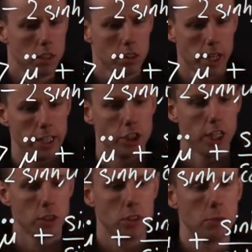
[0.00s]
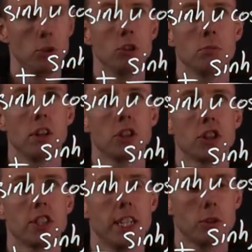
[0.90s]
Okay, sine squared mu plus
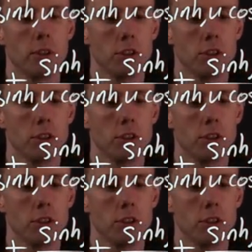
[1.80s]
sine squared